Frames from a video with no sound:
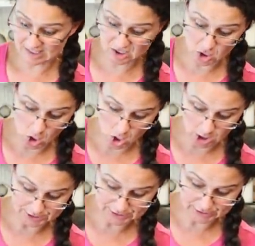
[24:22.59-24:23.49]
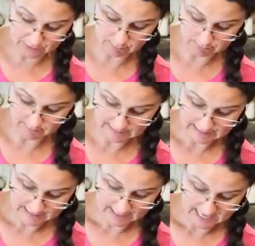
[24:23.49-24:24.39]
salt.
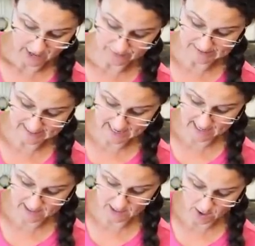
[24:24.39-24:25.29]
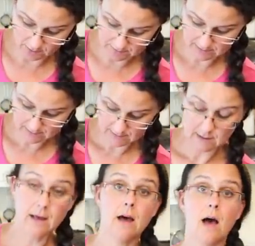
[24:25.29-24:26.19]
I would say, you know,
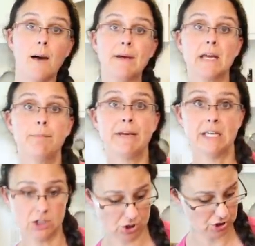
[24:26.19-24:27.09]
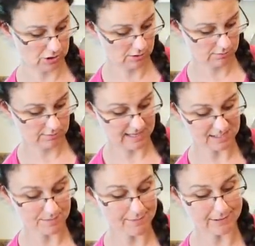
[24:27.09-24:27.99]
a big pinch.
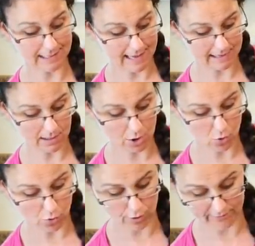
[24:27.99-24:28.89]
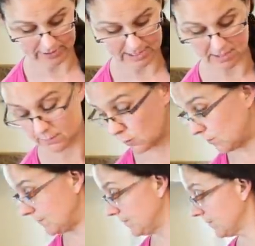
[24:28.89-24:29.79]
That's maybe like a quarter of a
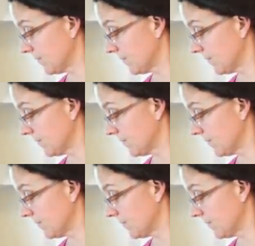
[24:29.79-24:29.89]
teaspoon.